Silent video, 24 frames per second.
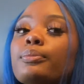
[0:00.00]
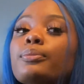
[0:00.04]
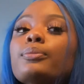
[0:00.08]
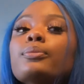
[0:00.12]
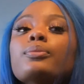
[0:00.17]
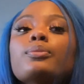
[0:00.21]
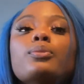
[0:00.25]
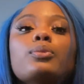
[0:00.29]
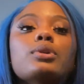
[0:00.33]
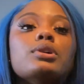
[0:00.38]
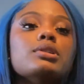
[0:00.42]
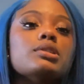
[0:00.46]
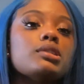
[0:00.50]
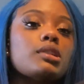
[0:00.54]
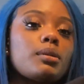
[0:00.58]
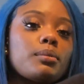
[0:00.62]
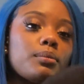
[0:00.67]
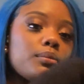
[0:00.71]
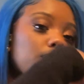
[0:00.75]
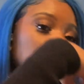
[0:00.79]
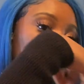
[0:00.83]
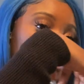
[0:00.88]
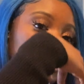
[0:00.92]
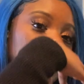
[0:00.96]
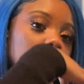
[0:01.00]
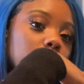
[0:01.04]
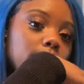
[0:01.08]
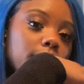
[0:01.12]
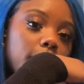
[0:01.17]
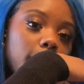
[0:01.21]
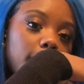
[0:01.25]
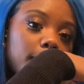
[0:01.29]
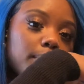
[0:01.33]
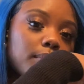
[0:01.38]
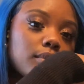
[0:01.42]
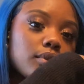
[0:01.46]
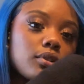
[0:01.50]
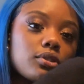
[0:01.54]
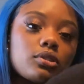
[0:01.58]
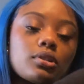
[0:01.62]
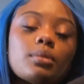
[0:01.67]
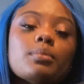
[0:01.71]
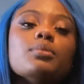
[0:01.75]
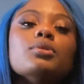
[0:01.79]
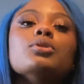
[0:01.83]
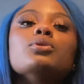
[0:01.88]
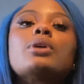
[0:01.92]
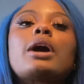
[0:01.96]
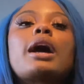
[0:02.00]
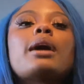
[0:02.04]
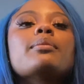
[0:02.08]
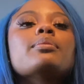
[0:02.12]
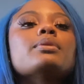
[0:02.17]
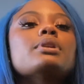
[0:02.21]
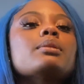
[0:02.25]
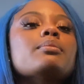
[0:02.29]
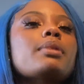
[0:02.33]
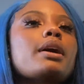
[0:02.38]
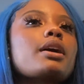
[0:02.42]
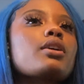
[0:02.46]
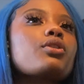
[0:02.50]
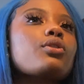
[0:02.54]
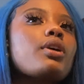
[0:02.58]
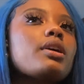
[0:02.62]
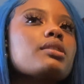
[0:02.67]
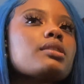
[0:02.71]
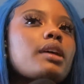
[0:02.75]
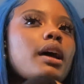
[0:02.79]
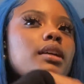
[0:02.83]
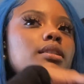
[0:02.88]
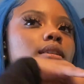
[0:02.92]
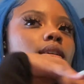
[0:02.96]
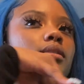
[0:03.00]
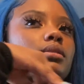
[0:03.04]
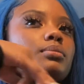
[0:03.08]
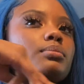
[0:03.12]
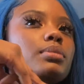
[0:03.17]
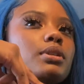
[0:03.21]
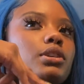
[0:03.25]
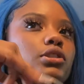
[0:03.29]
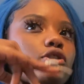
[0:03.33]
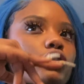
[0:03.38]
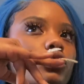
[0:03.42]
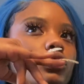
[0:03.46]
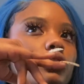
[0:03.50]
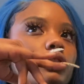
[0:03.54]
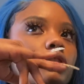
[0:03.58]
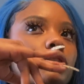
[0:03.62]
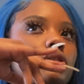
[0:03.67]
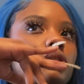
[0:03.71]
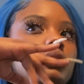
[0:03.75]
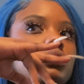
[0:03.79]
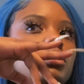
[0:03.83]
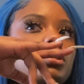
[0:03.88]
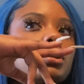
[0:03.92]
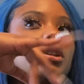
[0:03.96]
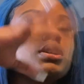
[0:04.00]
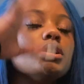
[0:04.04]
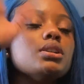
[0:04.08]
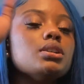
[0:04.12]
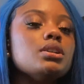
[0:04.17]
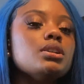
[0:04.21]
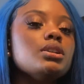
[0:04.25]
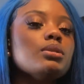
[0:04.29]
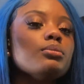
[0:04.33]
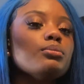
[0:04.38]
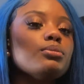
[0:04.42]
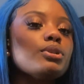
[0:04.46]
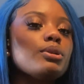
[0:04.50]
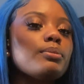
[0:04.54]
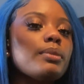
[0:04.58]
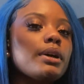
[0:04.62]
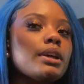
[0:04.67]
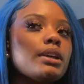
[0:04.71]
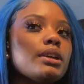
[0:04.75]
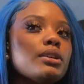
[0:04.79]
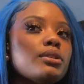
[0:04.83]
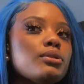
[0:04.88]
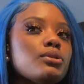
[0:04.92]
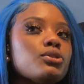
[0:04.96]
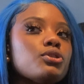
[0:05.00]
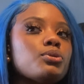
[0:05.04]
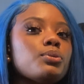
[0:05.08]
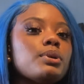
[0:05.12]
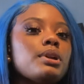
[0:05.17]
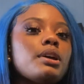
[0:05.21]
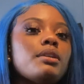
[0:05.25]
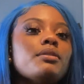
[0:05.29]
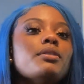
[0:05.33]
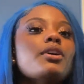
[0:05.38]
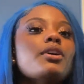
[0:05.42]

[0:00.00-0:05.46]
when something big happened or something new happened. I'm probably gonna go outside, take some pictures, put on my heels or whatever.